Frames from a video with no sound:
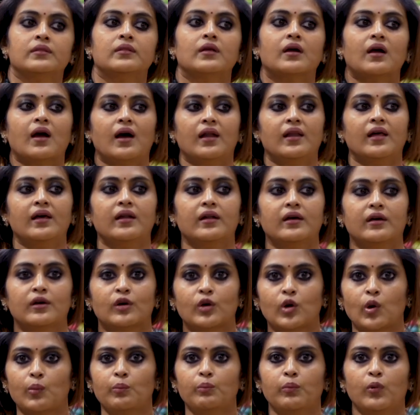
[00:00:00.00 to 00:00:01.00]
The color uh,
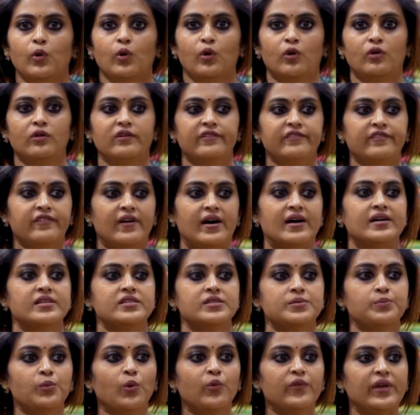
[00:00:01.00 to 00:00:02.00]
rombo
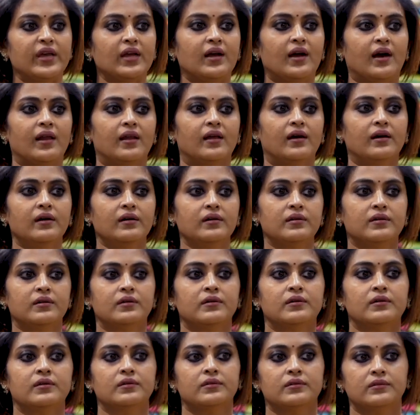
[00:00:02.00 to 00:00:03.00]
fast moving color.
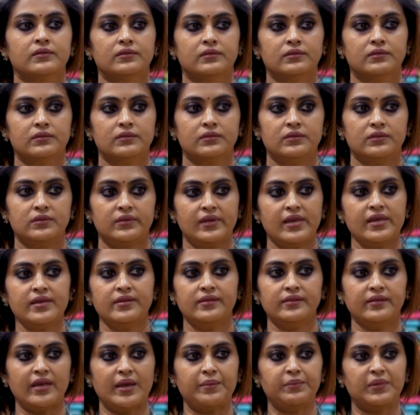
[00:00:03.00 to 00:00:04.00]
See,
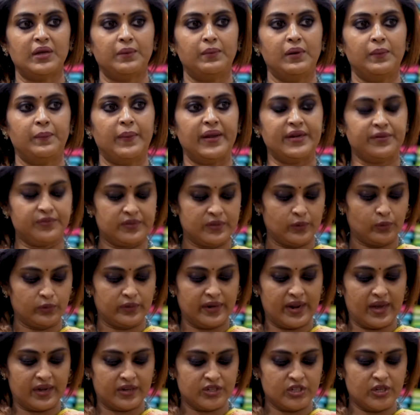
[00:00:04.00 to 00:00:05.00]
same double plate with
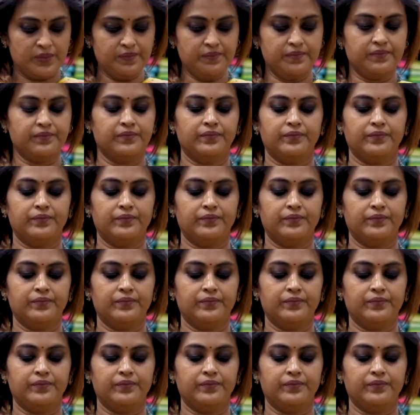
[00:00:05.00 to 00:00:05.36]
Rudraksham.